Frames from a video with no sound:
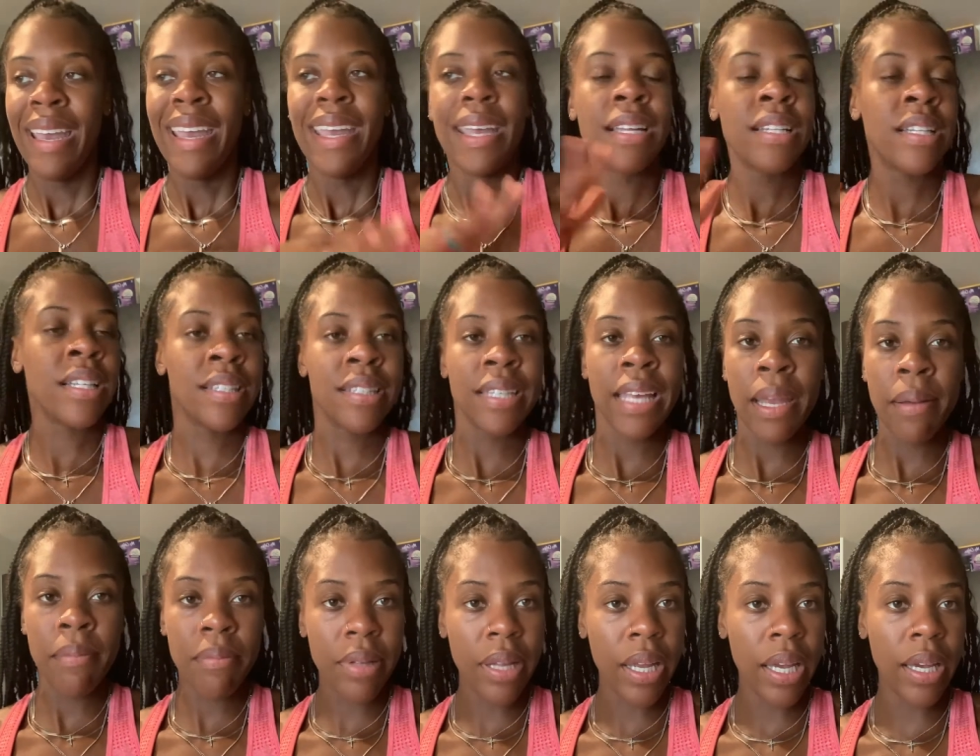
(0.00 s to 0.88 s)
It's the
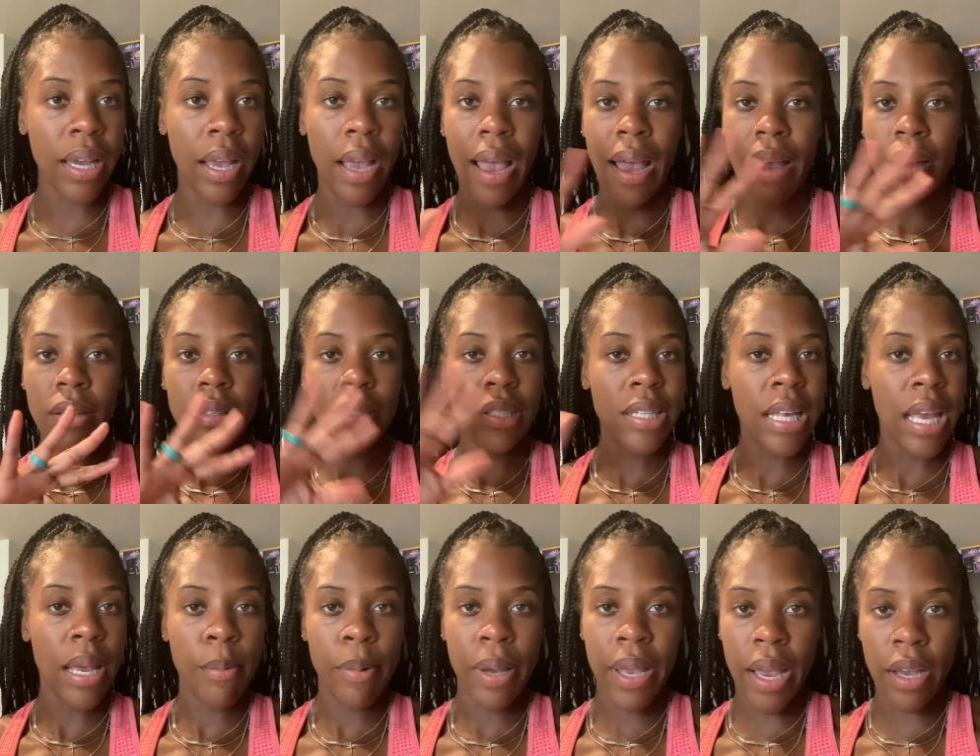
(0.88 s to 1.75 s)
same thing,
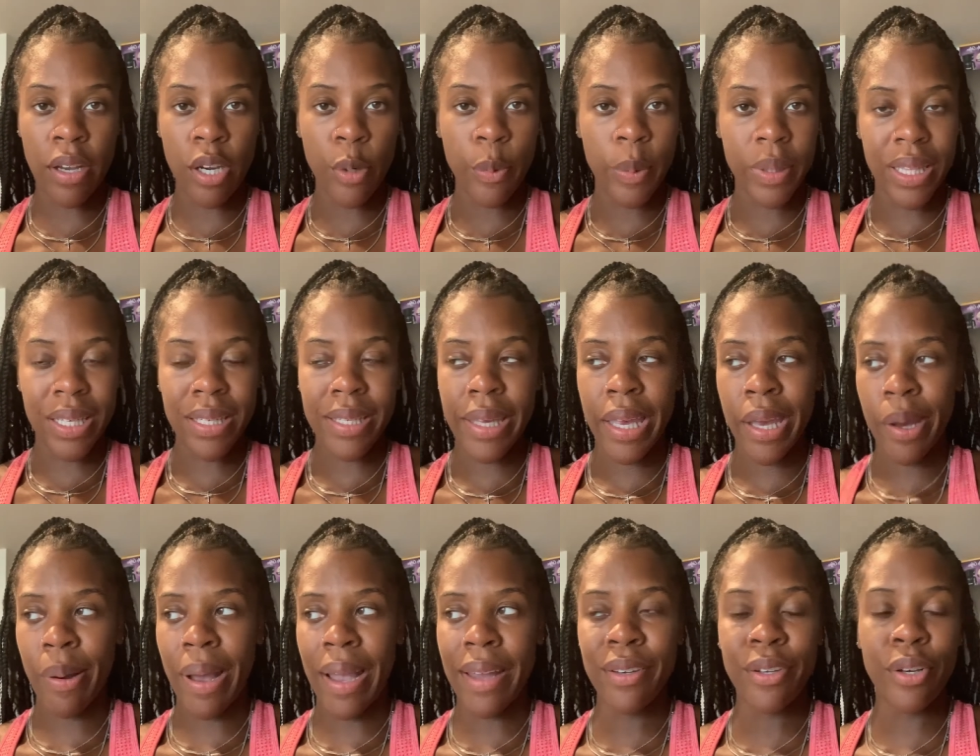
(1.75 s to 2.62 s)
same way I go with the scale.
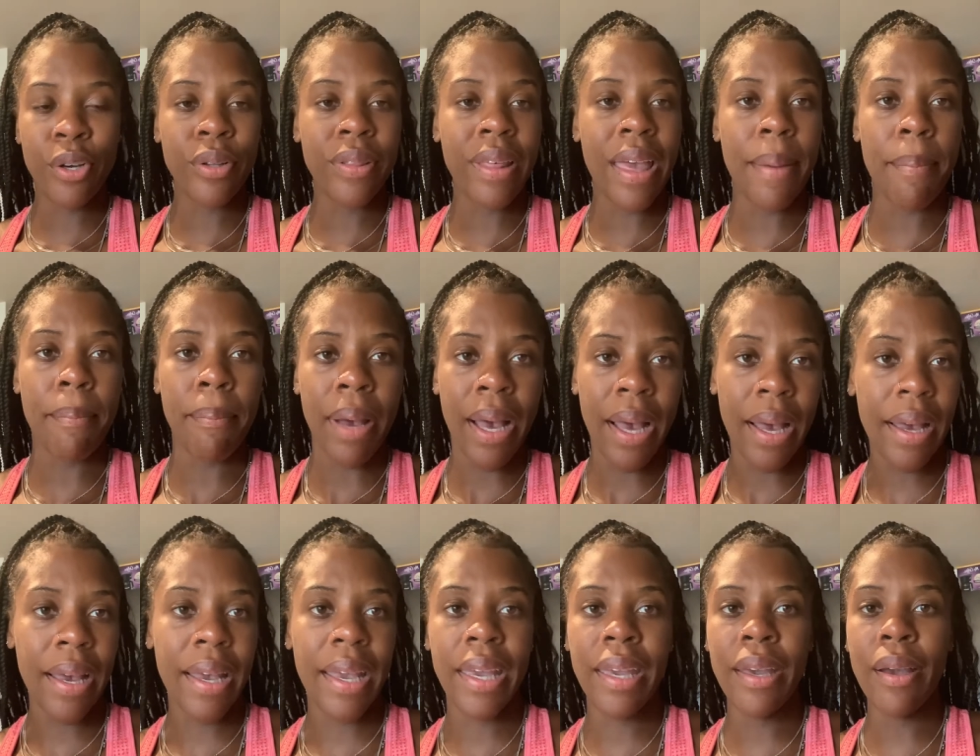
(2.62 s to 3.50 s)
I know that
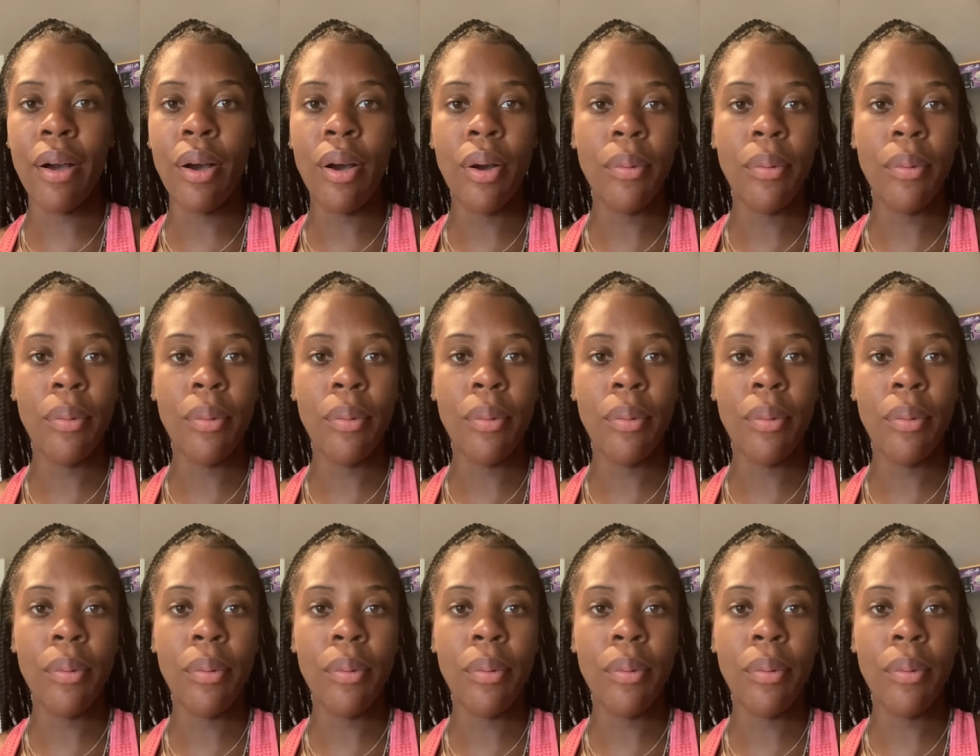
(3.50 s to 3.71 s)
my